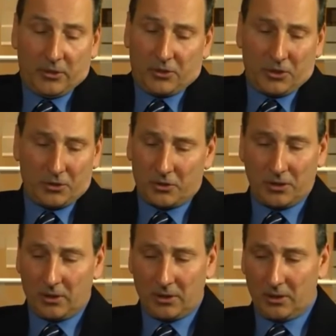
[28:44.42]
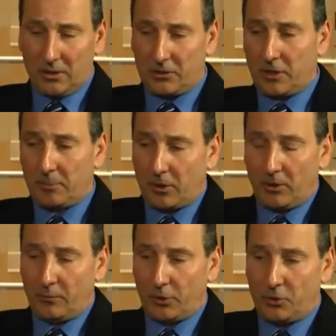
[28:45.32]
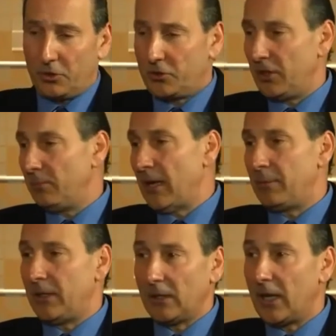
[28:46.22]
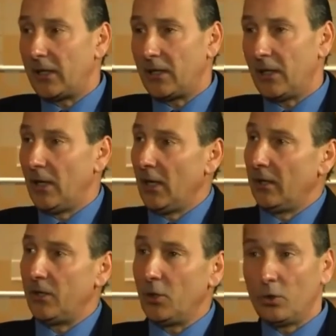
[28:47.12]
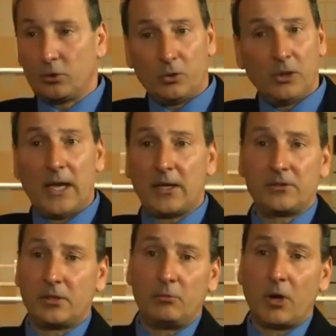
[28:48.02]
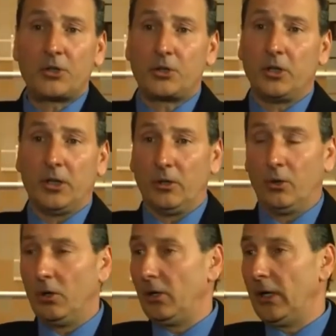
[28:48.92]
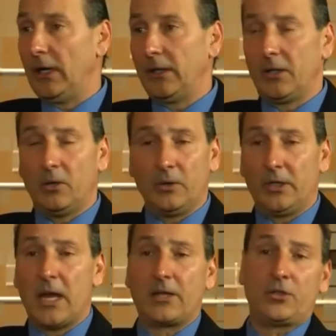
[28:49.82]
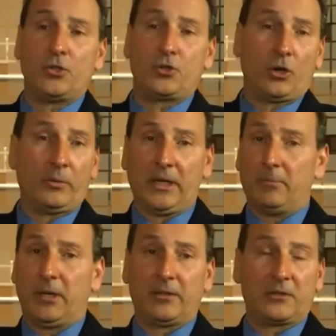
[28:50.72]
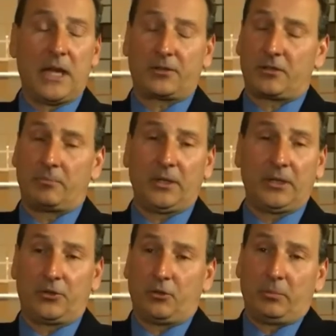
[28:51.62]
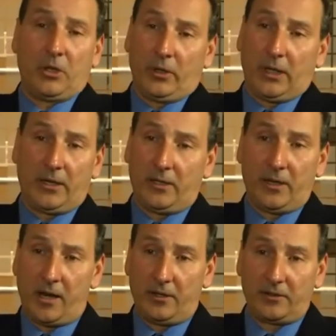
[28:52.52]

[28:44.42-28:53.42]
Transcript: is just, uh, it's typical of what you would see maybe in like uh, the old gulags in Russia or, uh, you know, in Nazi Germany, but it's not something that should be going on in the United